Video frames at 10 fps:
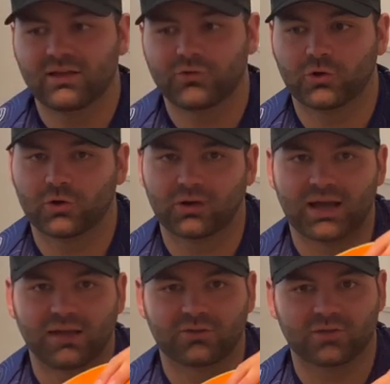Throw it on
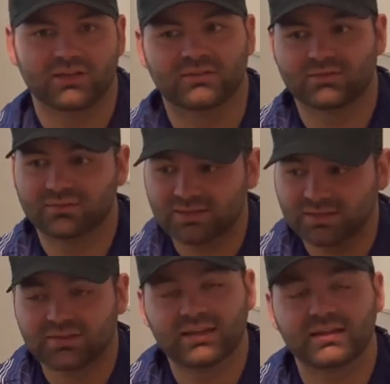hyzer, it's
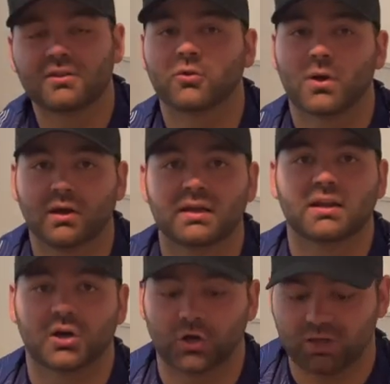getting to the ground in
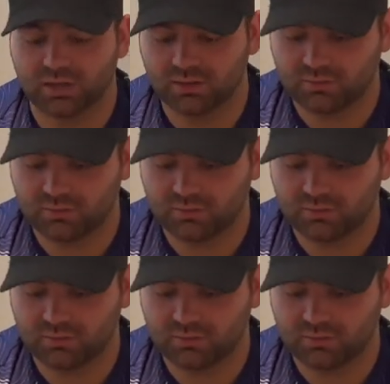a hurry.